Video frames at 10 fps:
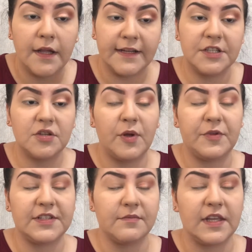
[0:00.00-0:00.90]
And I just
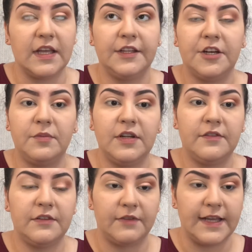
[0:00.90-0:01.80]
remembered something, a little bit
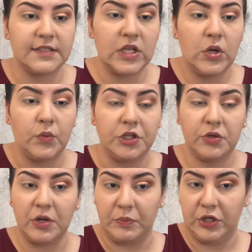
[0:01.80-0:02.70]
of advice. When
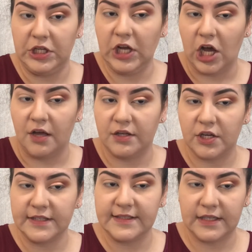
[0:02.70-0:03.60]
you are putting on
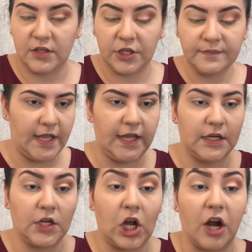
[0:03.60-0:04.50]
your concealer
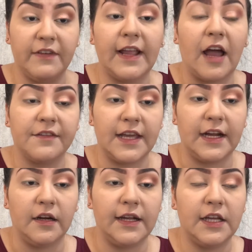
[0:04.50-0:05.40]
and carving out that
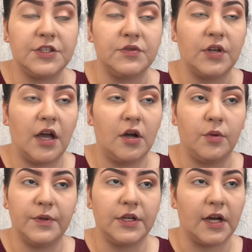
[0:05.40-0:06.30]
area, do not
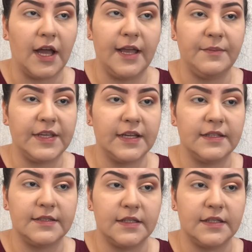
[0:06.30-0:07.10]
open your eye because